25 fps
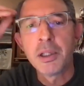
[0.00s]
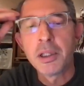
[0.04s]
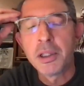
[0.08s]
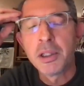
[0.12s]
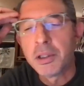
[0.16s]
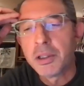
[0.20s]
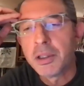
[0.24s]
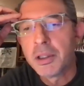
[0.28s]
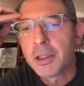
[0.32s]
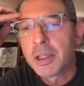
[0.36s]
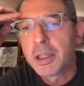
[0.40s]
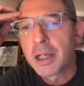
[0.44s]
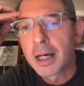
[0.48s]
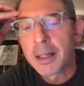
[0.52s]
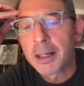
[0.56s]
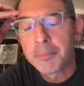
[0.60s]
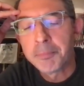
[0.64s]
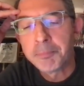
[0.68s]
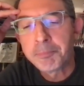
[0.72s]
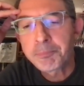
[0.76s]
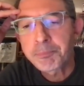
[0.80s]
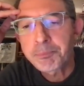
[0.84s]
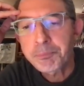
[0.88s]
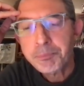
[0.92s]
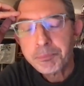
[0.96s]

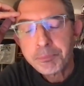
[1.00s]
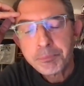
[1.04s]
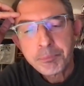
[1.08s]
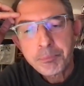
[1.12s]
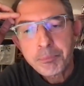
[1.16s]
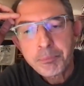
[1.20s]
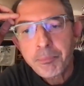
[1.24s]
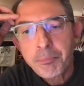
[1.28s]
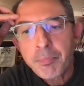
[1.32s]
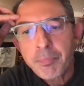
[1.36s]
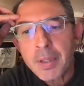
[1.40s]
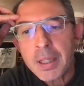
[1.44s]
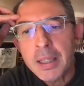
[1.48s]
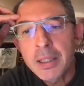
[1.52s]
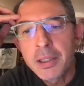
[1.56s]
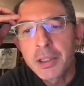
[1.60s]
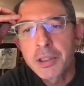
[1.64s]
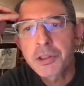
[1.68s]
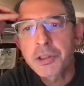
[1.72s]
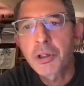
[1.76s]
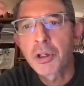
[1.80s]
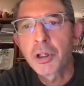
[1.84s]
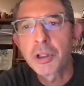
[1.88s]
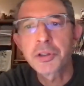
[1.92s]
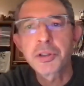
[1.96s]
in
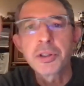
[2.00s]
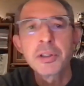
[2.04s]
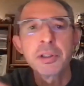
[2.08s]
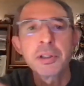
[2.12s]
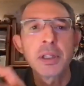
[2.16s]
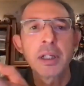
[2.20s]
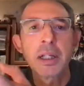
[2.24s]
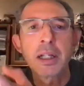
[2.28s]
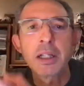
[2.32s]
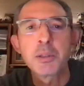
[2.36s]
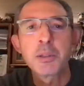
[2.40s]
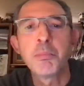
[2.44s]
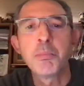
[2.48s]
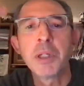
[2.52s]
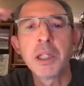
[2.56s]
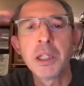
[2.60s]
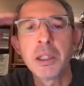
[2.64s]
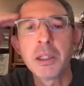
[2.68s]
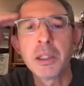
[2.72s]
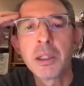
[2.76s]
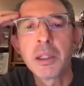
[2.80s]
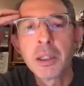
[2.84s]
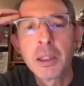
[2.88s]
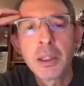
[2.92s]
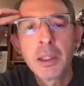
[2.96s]
his crosses, and that's
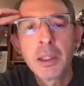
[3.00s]
been